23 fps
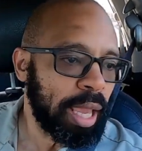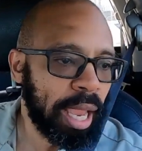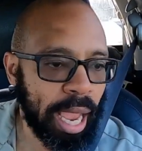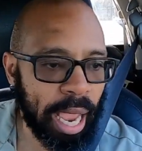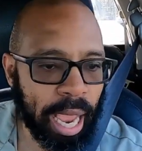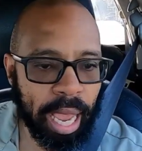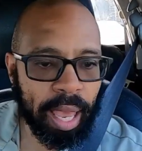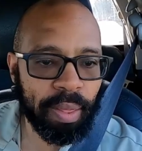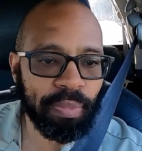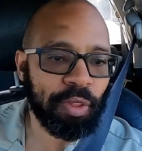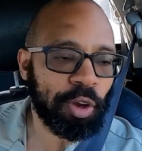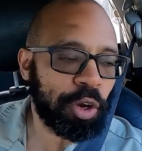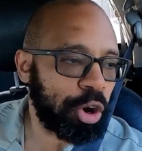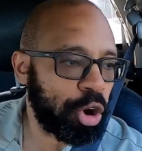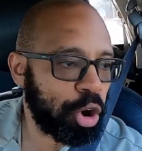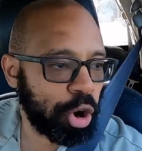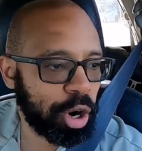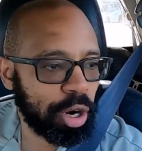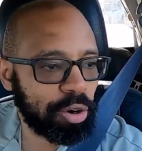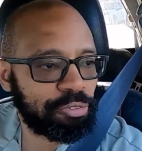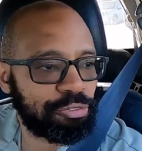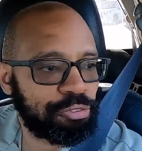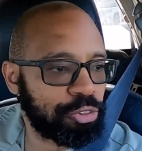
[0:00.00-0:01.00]
and the
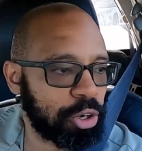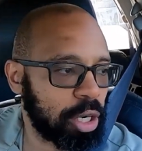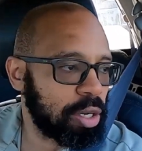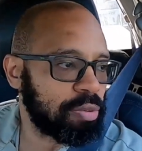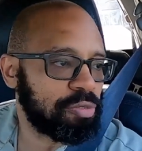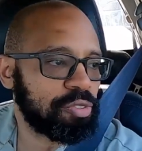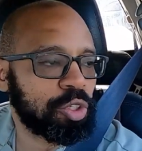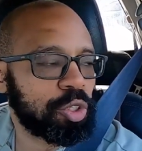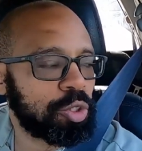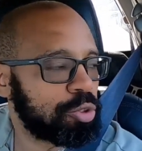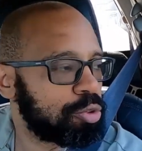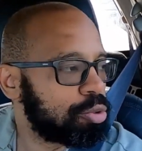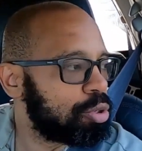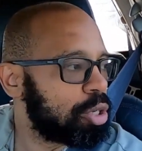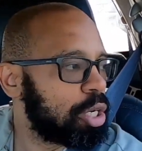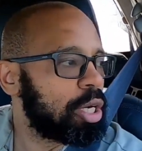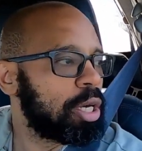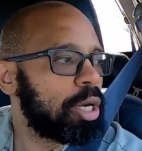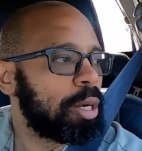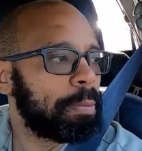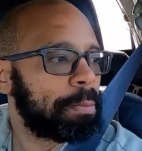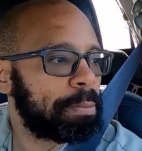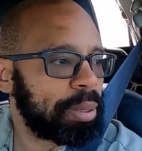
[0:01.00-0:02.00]
car in front of you,
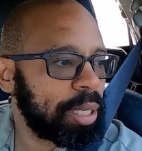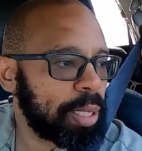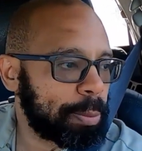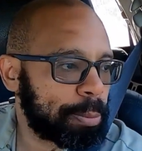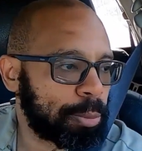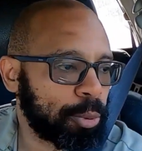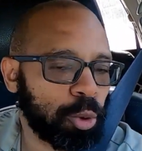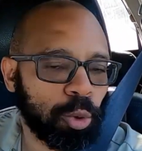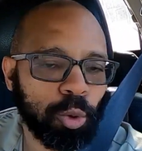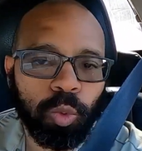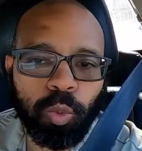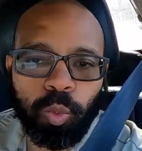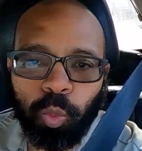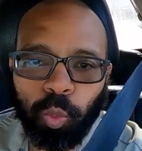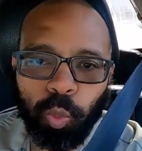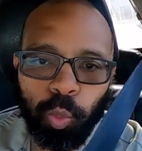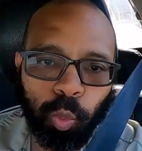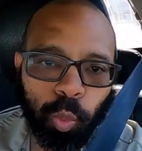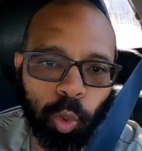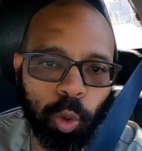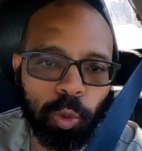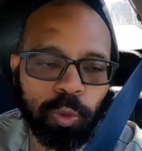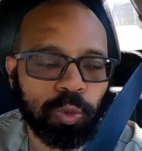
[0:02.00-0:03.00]
people
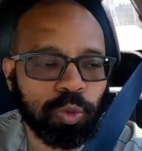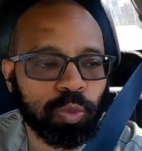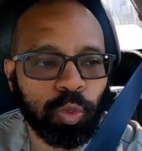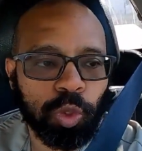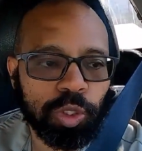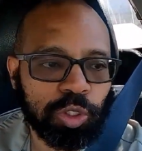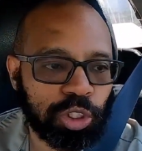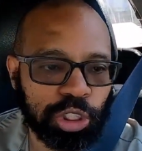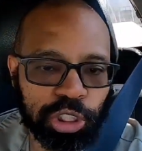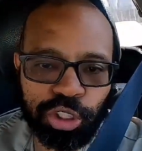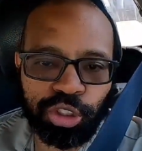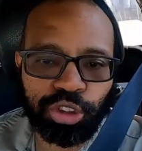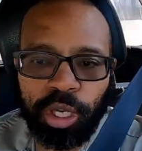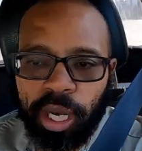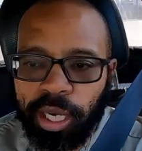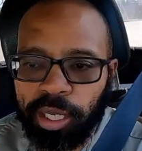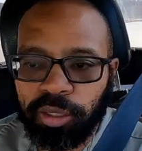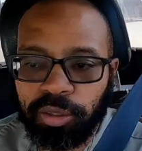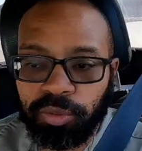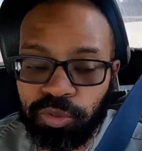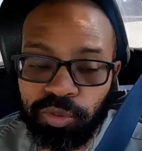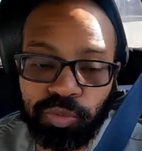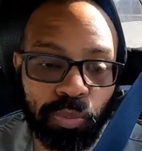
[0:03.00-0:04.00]
will just try
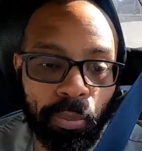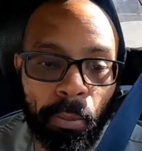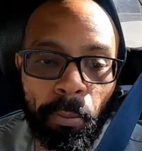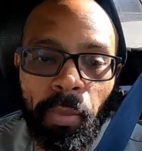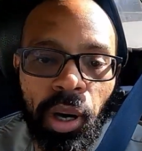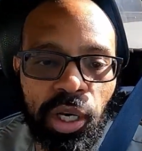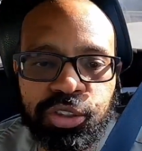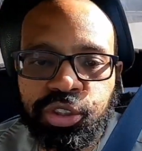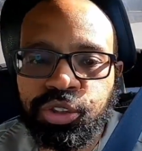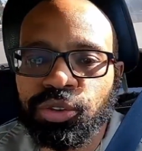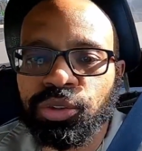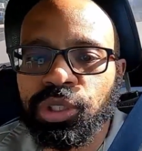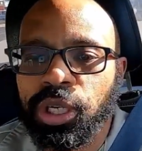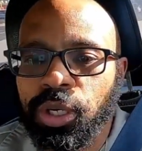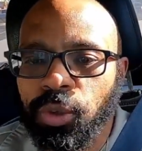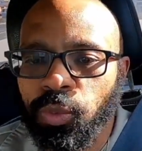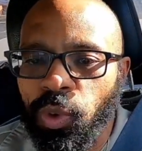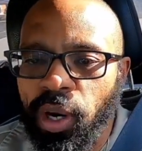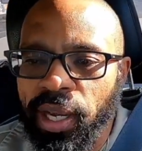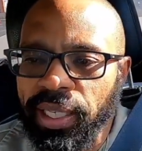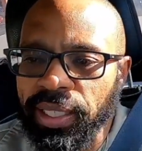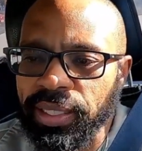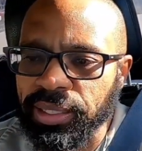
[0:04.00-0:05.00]
to muscle their
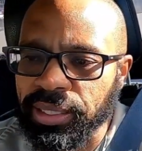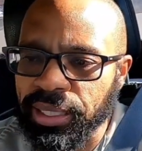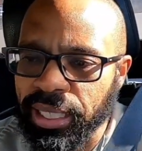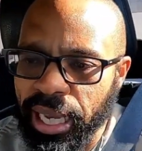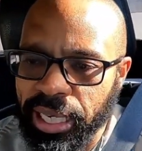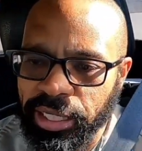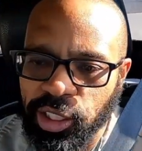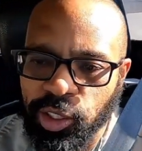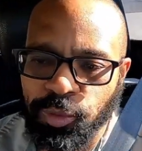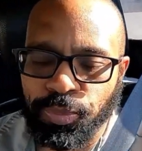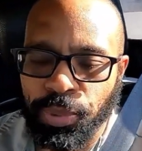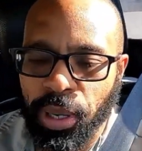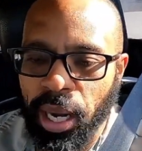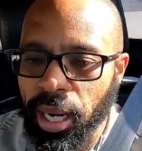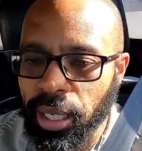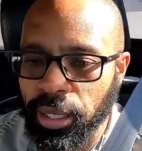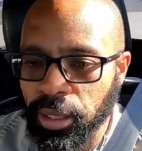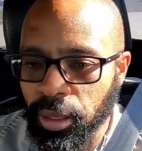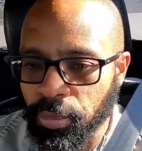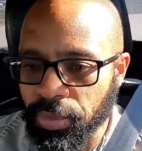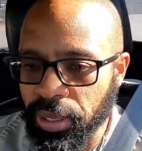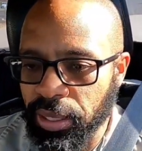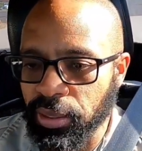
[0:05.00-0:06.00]
way into that spot.
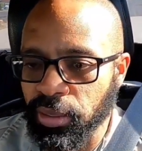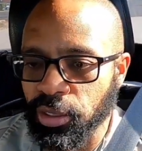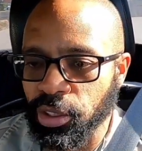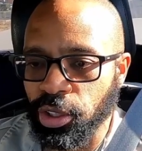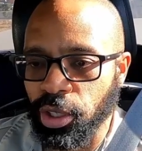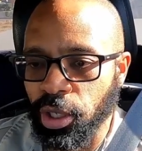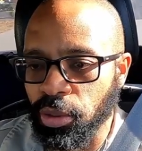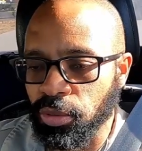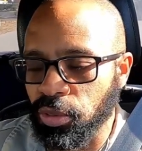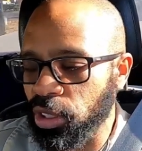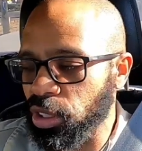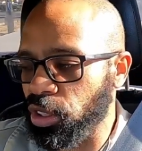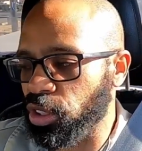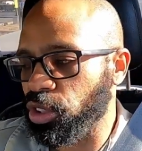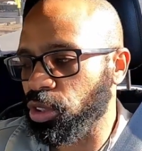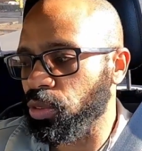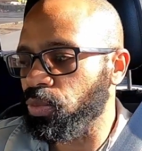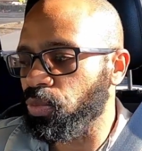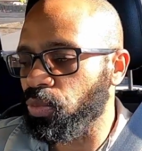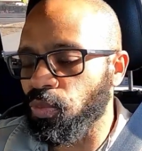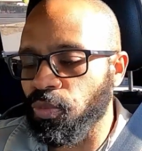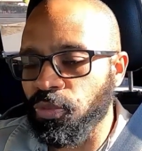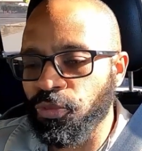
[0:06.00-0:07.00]
I mean, you know, this
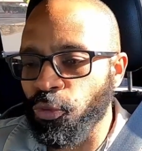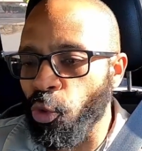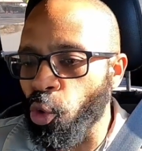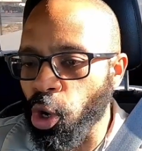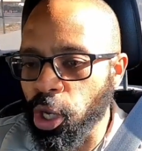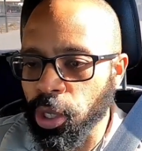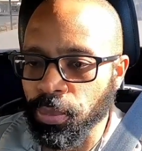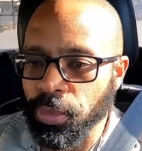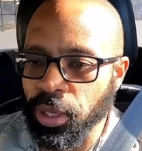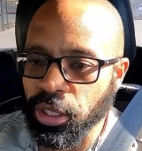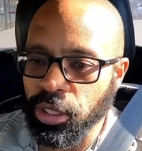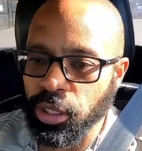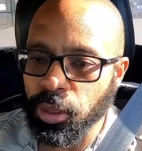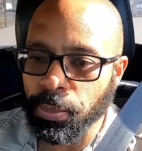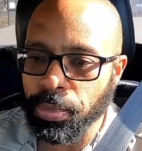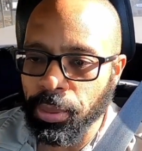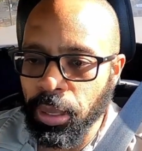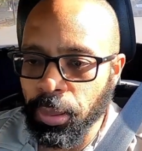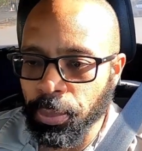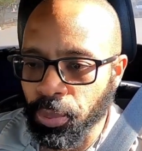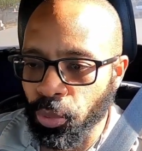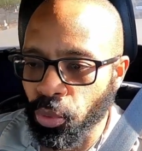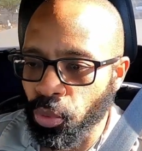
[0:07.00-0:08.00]
40 million
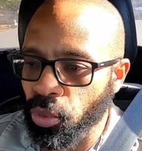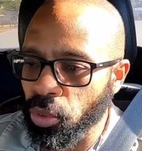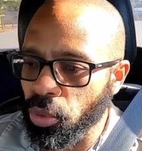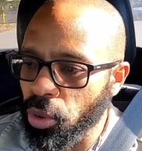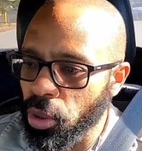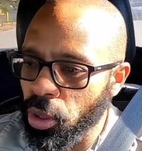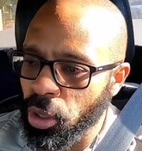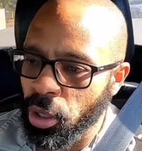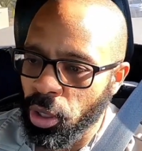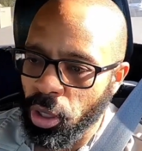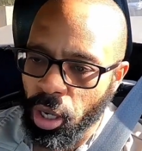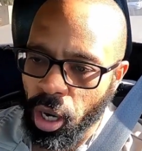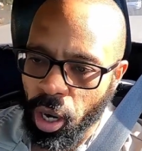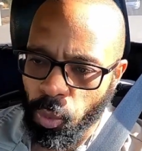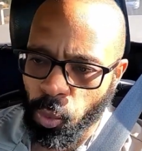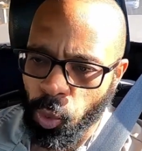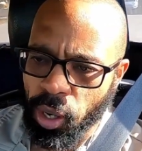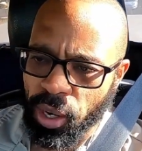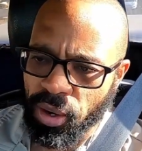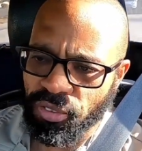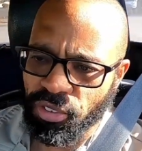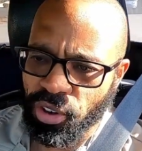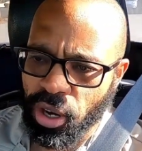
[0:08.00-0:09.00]
people or
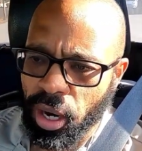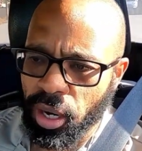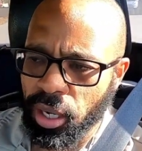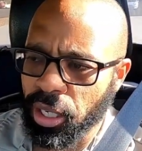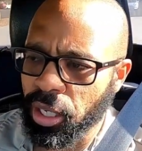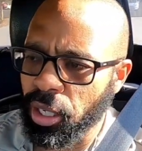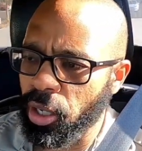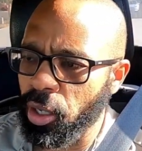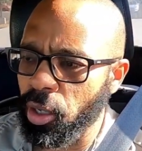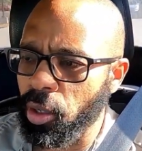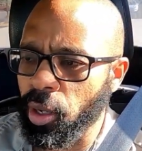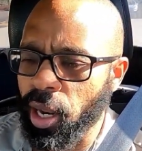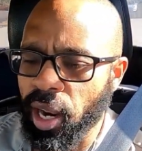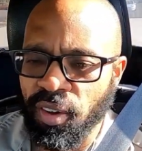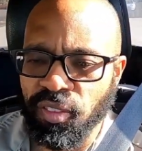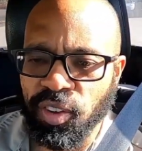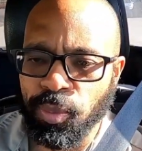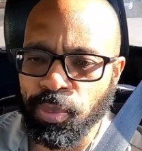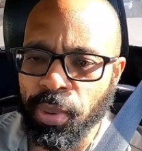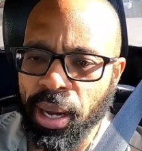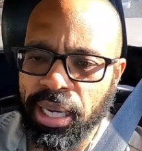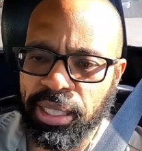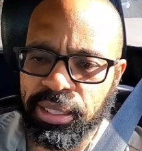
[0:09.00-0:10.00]
whatever out here,
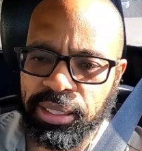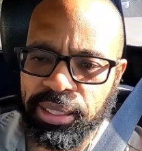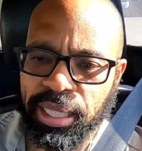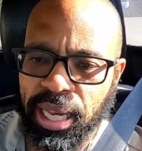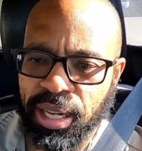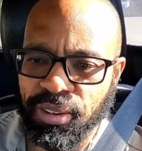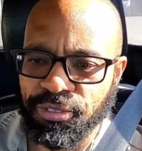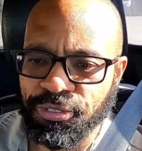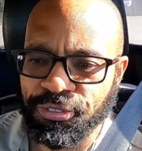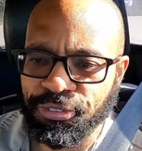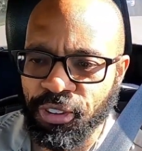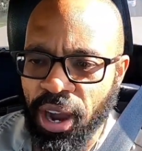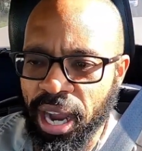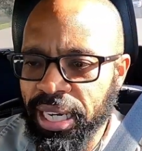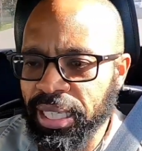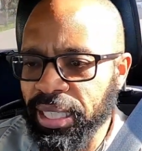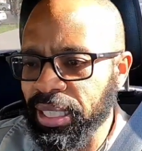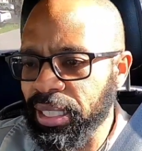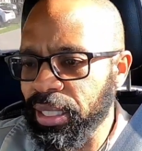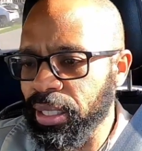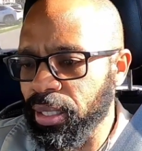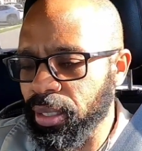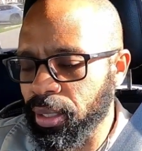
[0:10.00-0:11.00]
everybody's like
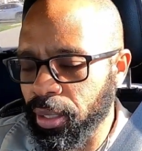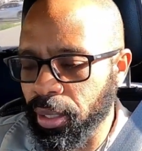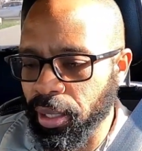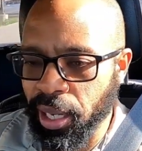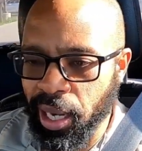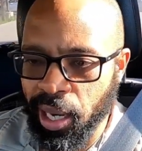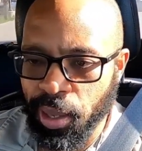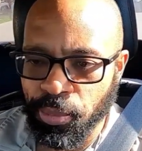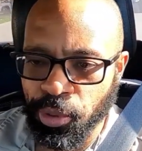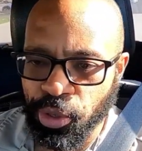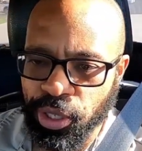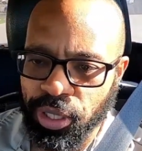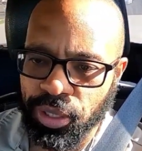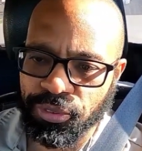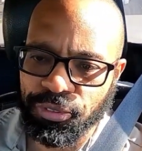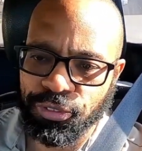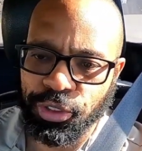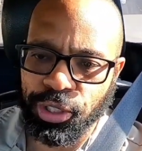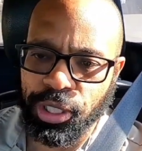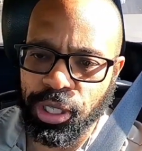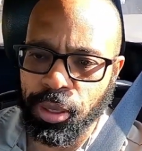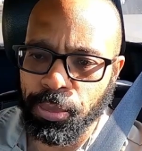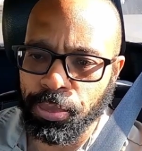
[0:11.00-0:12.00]
fighting and clamoring
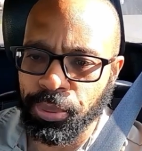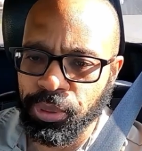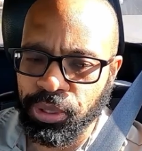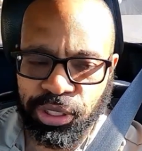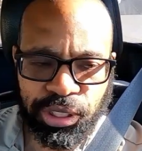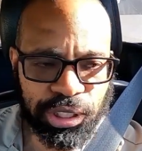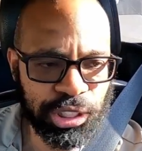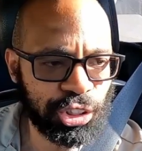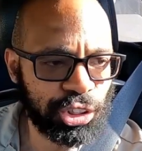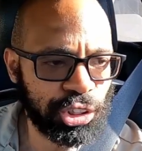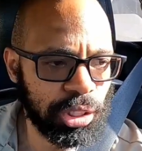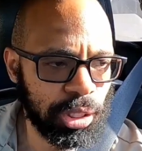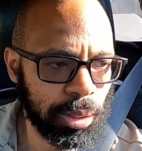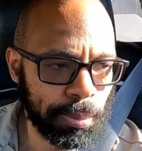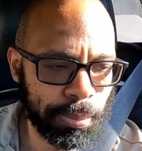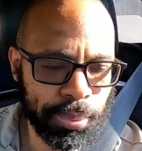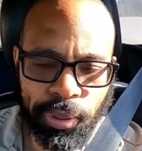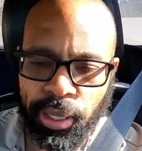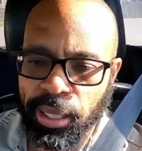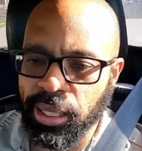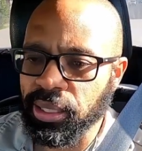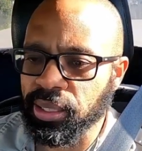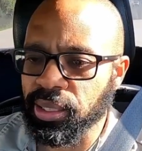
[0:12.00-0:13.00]
for their position
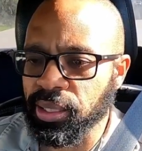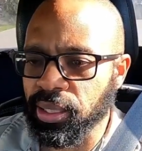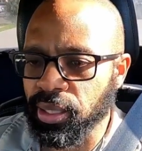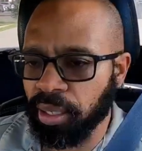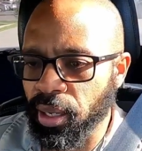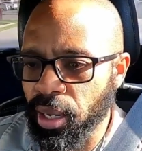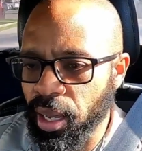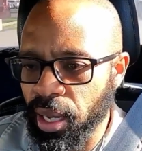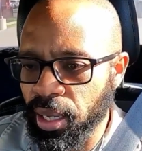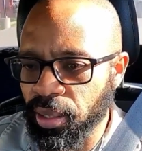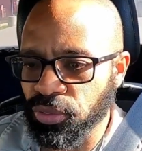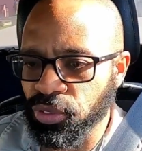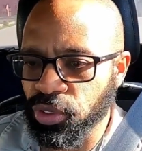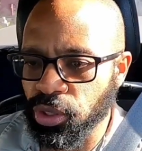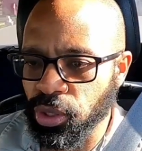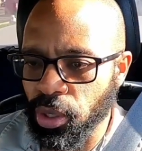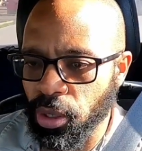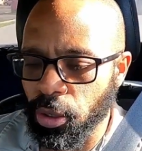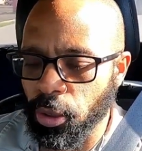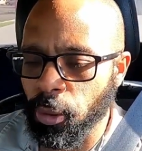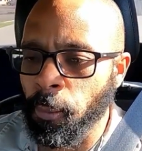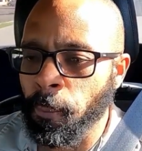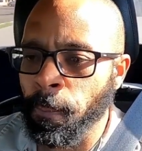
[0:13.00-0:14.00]
and place in life.
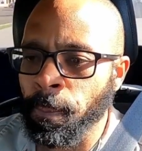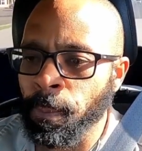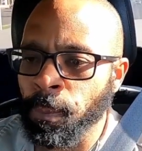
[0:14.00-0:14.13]
So,